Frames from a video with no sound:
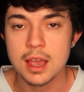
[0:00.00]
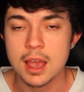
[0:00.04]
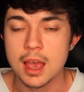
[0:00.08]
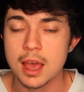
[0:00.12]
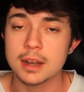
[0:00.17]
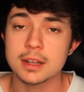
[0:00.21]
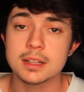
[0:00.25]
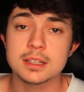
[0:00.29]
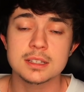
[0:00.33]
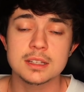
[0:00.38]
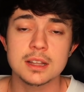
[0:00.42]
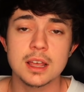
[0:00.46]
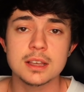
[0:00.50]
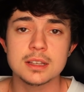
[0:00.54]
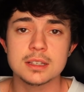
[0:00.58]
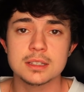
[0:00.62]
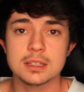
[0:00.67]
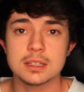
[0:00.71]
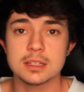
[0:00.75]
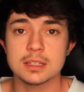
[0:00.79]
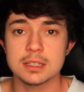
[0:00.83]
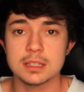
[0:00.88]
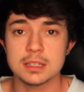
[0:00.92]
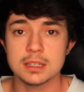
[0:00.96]
And it's nice
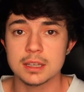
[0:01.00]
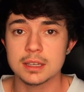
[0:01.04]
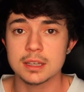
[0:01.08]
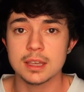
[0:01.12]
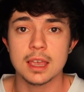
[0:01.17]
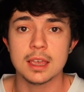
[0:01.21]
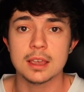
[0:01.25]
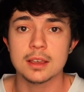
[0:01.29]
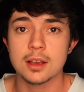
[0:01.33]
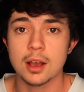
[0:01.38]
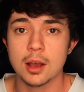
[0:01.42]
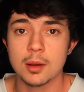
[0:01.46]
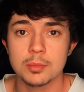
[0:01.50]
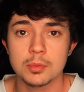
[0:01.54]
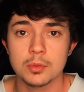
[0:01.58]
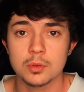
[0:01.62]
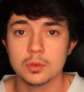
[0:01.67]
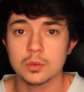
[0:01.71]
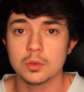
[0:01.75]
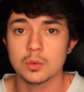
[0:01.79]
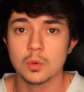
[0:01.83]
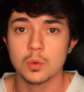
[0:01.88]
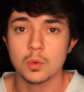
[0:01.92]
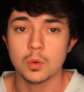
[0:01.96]
to see a gay
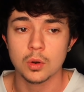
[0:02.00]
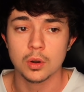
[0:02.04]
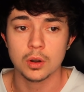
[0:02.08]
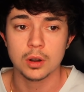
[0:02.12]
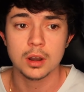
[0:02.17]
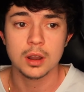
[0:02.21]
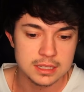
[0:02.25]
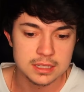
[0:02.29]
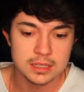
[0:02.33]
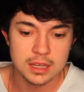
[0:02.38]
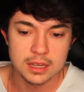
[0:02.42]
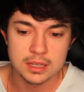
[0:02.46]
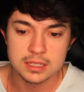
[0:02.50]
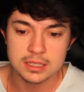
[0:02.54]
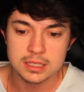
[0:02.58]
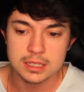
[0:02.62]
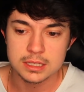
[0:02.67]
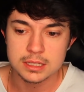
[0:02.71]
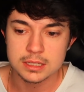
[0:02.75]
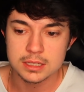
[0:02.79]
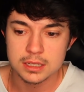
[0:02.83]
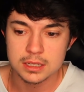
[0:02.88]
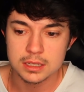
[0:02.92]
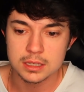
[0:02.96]
couple or it's nice to
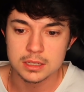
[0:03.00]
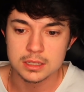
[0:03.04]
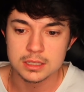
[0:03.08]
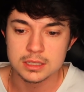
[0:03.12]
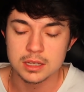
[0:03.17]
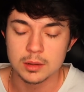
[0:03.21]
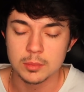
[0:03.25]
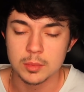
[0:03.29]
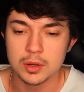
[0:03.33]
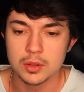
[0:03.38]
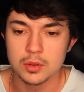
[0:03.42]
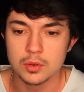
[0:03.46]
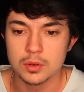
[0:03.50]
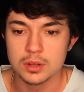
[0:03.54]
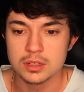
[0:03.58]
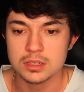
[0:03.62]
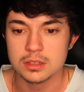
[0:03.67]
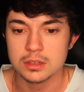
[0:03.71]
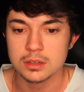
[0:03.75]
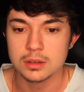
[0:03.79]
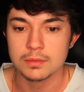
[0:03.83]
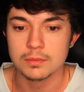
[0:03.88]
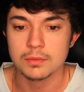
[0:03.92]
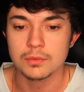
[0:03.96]
see somebody who
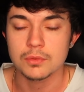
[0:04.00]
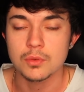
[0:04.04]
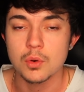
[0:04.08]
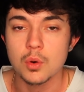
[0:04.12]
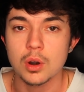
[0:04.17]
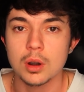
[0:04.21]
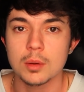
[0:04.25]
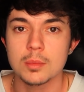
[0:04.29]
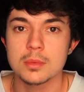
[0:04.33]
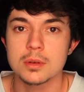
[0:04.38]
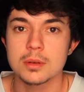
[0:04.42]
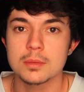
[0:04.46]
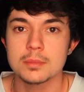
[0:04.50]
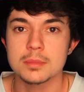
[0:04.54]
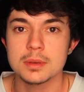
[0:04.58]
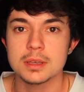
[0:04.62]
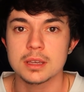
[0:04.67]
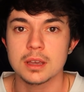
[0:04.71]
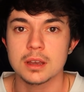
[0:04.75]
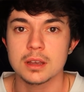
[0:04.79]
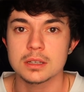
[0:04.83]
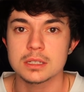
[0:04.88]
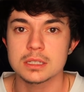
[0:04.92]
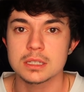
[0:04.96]
doesn't conform
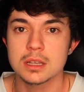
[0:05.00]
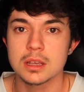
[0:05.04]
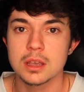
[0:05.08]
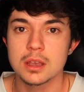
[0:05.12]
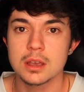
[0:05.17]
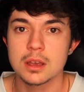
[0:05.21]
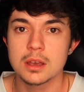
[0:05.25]
because